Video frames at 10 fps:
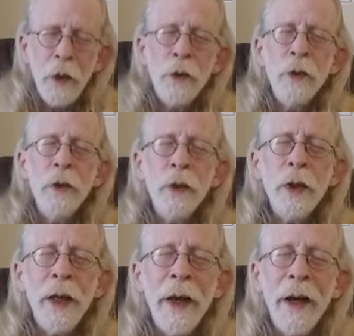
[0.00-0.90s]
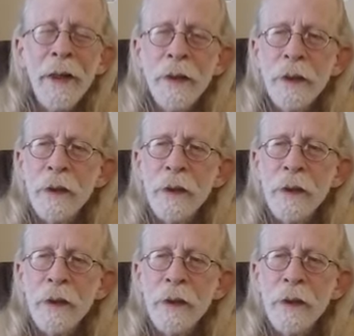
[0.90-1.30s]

Look at.